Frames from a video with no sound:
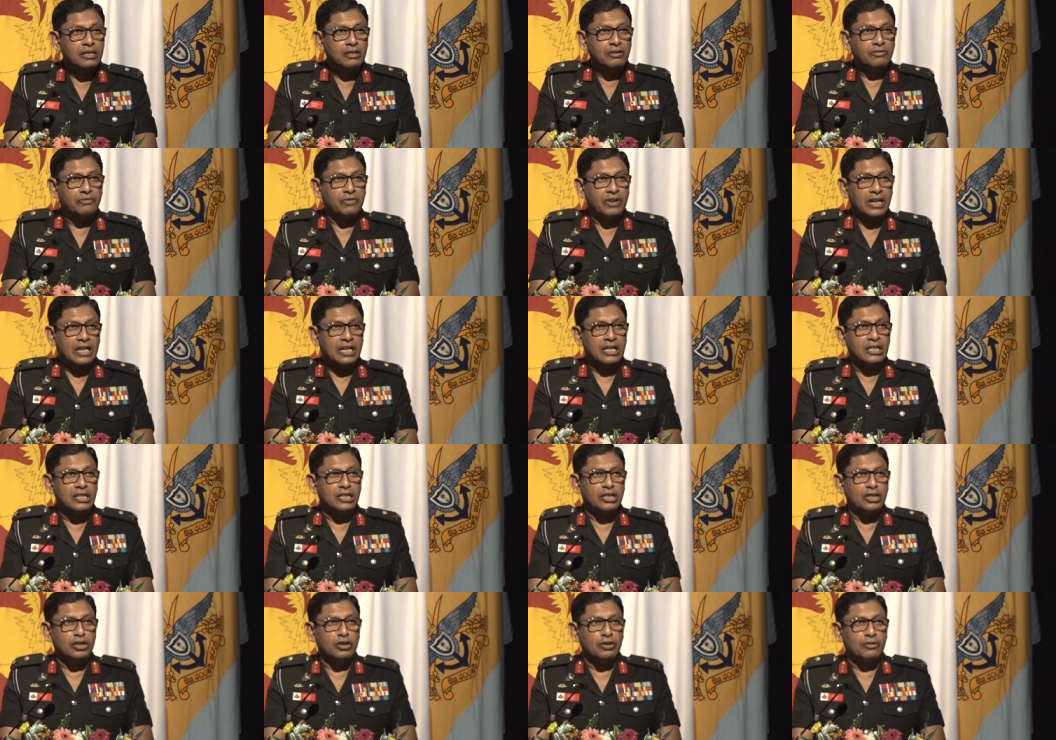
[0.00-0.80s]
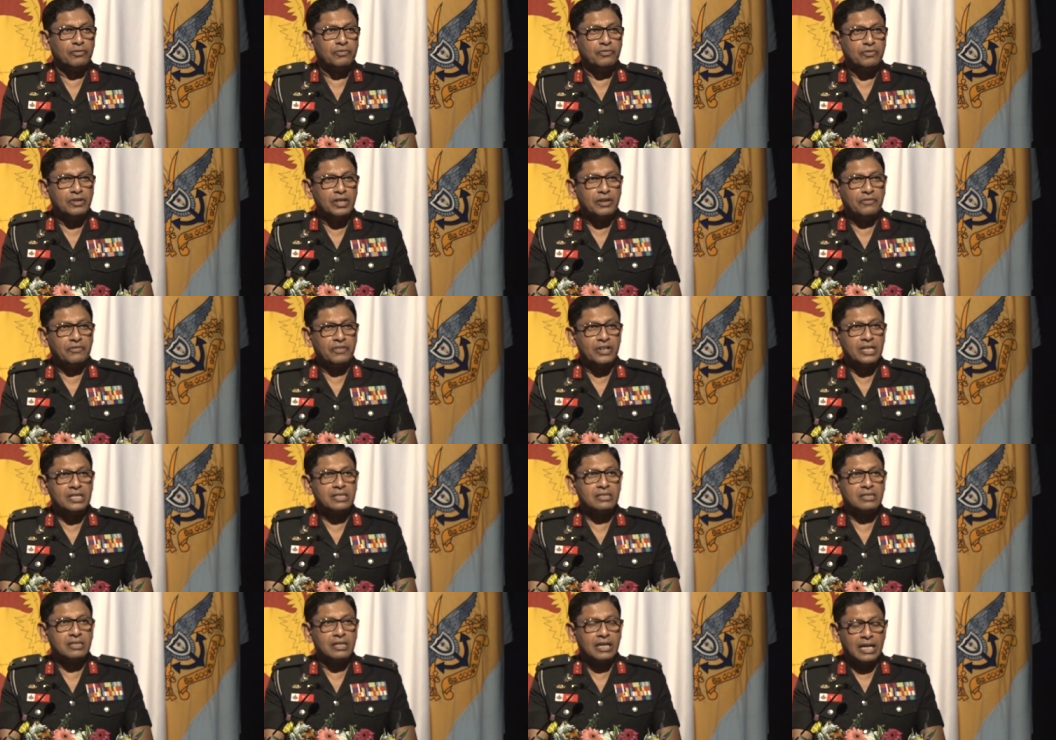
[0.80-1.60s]
Faculty of
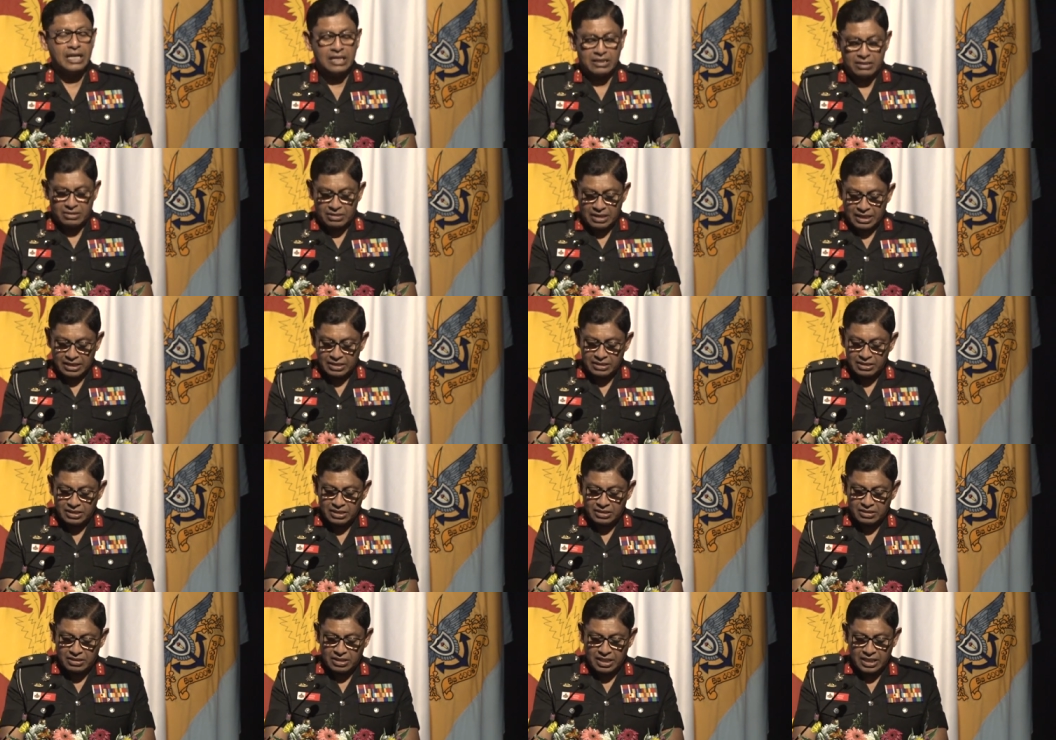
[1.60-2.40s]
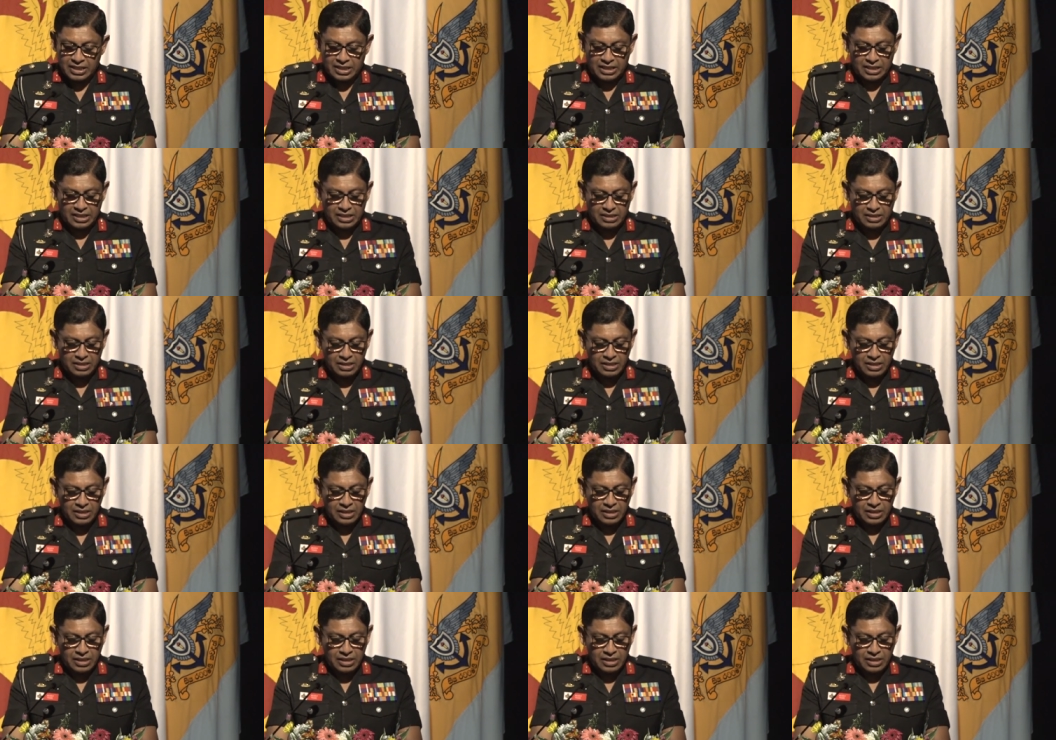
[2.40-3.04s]
Defense and Strategic Studies